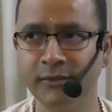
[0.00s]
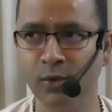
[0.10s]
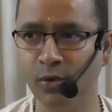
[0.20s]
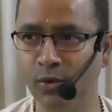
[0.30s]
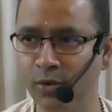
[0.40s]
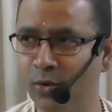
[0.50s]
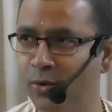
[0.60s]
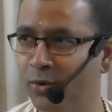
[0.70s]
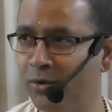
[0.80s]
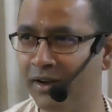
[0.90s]

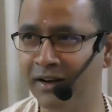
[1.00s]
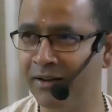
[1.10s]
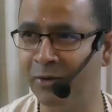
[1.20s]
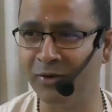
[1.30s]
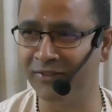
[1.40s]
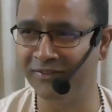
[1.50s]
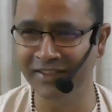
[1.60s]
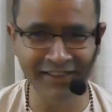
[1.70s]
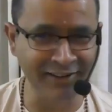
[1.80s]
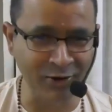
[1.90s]
Go. Oh, will
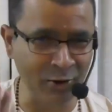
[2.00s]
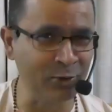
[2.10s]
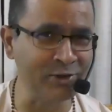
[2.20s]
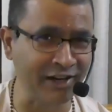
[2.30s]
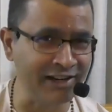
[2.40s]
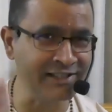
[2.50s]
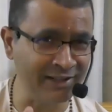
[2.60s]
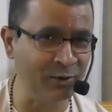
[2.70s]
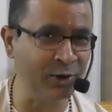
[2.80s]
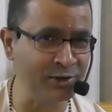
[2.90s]
the cockroach understand
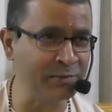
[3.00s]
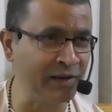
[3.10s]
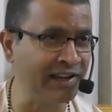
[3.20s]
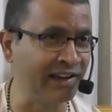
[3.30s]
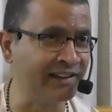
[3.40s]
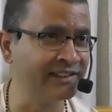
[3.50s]
what you're speaking?